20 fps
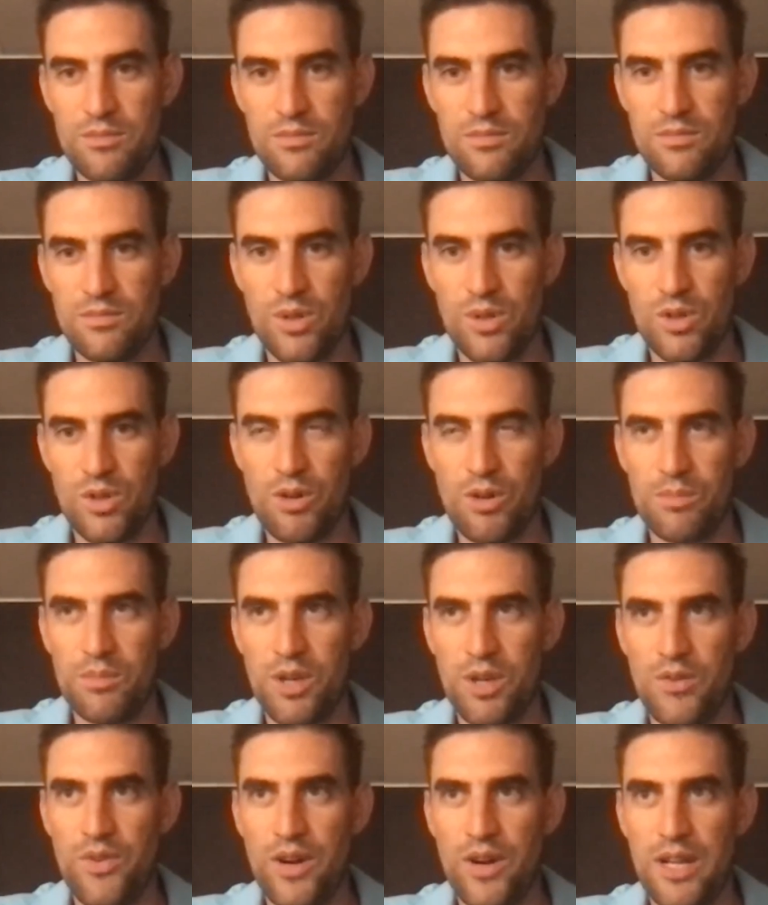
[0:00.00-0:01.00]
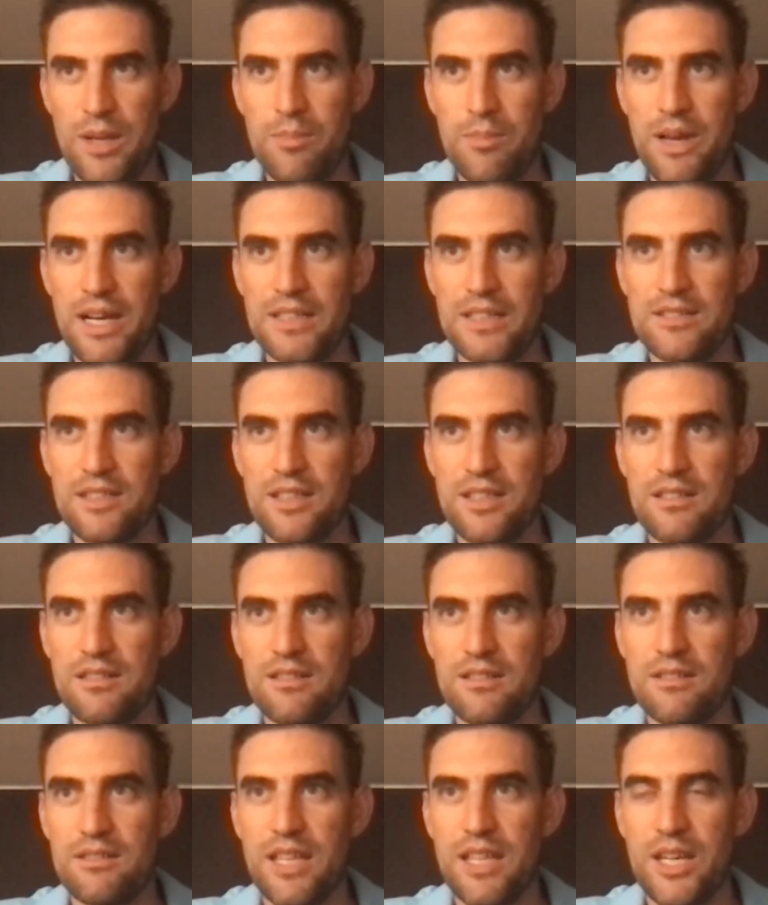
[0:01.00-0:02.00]
more crypto friendly banks that
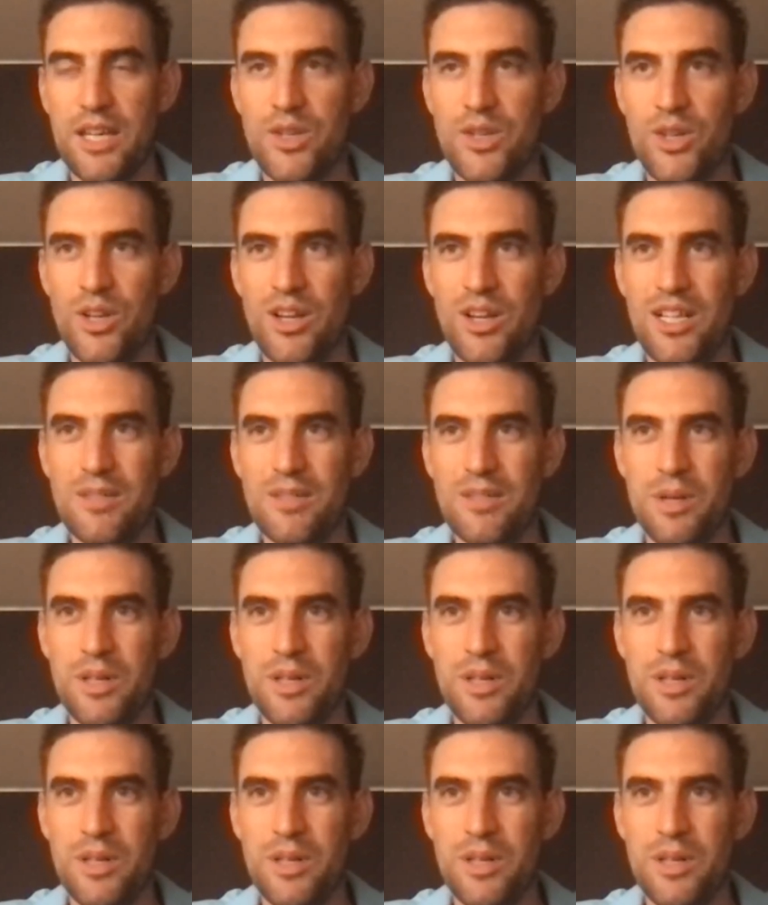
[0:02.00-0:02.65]
are utilized,